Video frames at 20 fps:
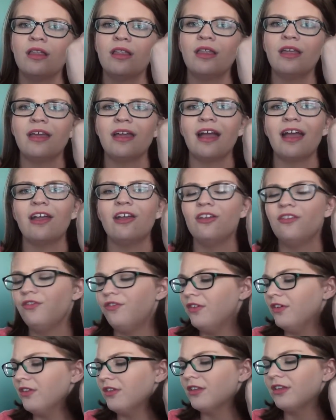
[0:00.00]
Like I could
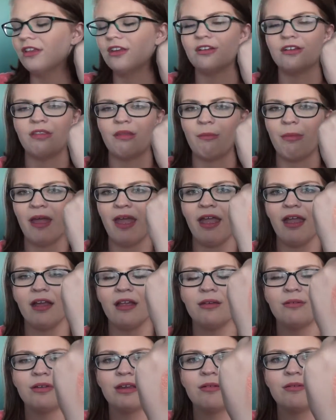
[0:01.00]
feel the glitter in the
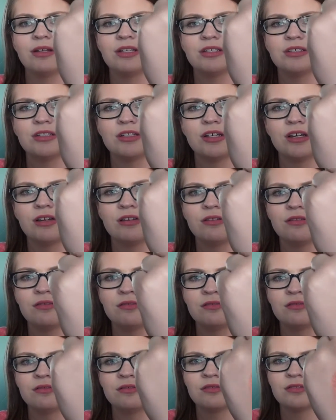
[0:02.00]
pan when I went to
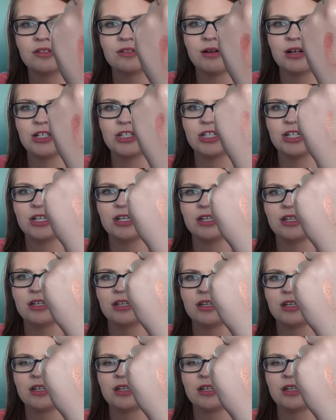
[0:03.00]
go swatch it.